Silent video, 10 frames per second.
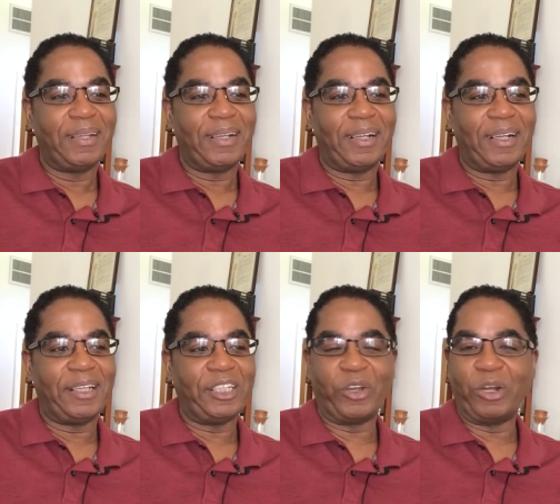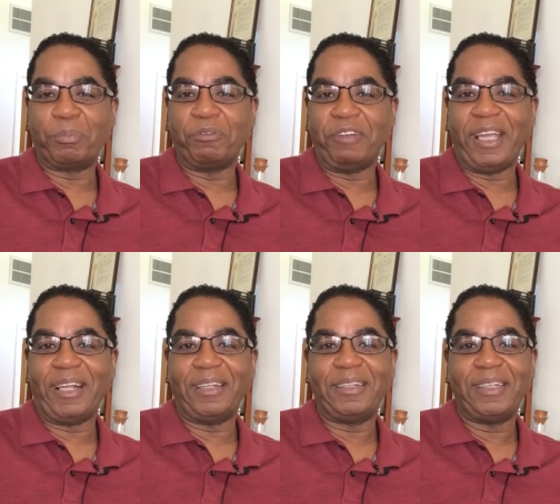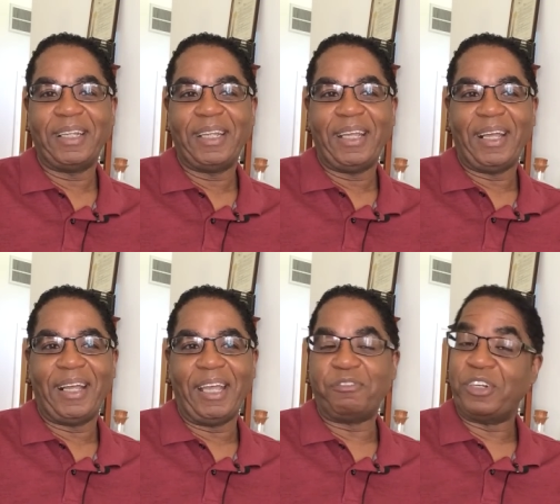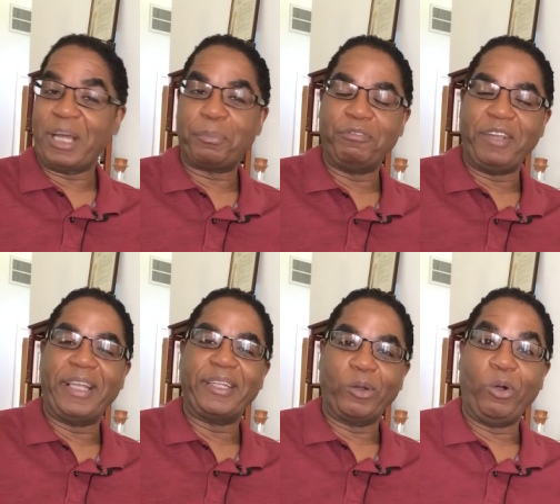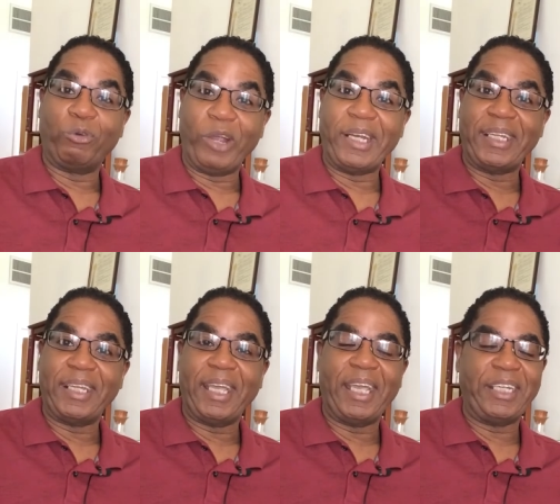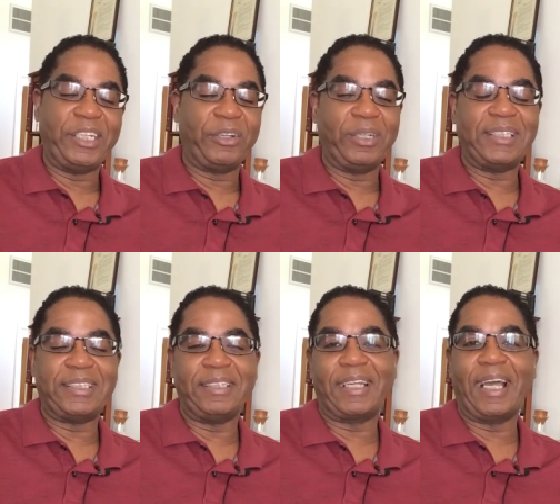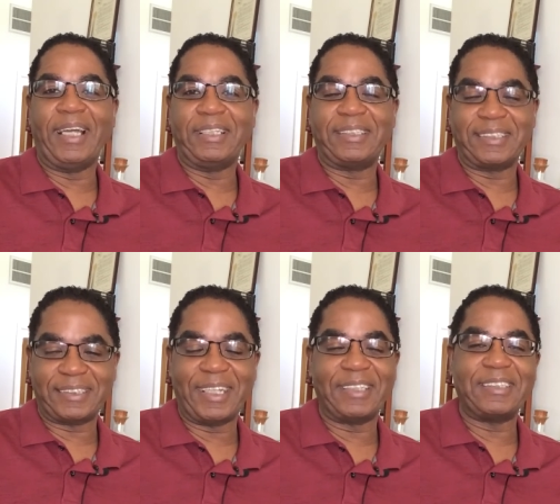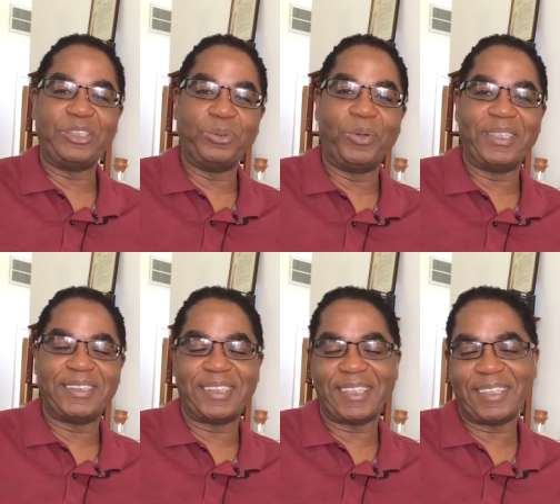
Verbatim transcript: uh, you're going to prevail uh, if you're not prevailing already, and you're going to see the kind of success that you want to see.